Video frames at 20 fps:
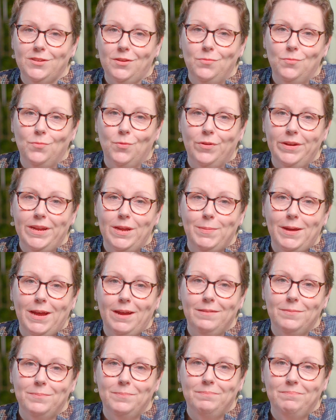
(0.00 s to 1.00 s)
Don't worry
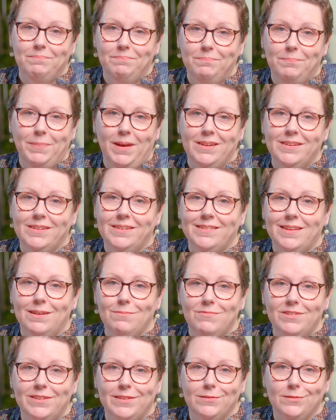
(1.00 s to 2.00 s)
about bad
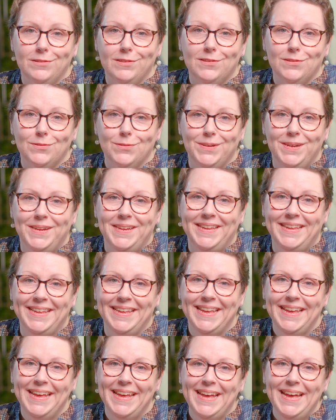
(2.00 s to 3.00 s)
exam results or
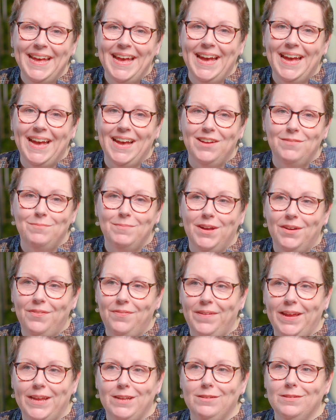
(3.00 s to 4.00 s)
a
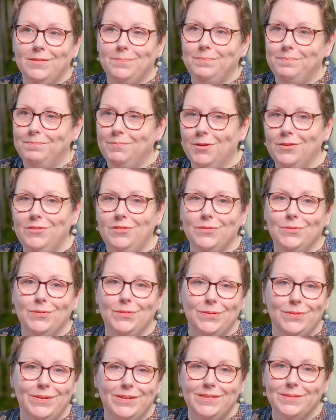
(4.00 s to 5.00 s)
failed
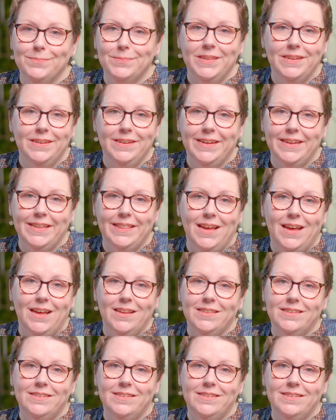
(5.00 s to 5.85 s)
module or something like that.